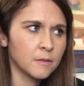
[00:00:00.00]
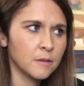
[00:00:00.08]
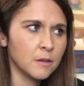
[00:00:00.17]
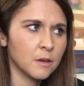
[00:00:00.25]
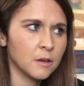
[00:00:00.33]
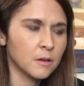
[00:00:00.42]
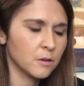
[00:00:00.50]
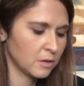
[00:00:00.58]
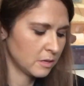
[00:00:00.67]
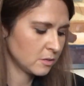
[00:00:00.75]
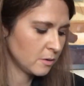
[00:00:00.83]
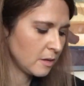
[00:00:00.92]
Yeah,
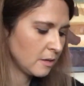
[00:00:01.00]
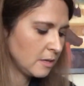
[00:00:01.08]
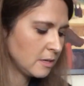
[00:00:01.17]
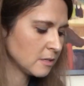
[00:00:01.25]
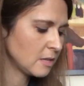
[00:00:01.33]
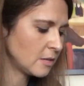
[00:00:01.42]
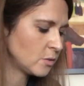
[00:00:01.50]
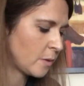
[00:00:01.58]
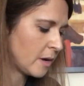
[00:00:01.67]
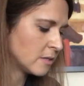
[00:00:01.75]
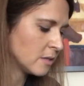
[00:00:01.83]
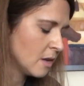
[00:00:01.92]
okay, so he does that
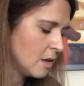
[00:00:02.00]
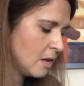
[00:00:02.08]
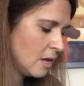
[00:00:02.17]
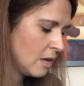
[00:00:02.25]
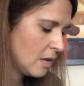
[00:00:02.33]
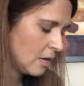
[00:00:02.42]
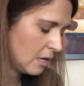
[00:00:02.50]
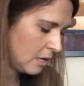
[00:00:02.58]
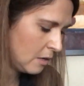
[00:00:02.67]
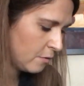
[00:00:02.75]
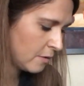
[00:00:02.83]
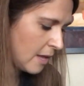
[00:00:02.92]
twice.
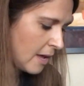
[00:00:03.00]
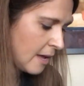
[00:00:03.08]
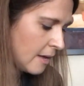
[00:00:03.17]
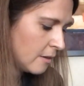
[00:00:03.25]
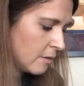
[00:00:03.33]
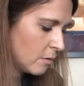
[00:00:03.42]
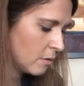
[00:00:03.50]
E flat.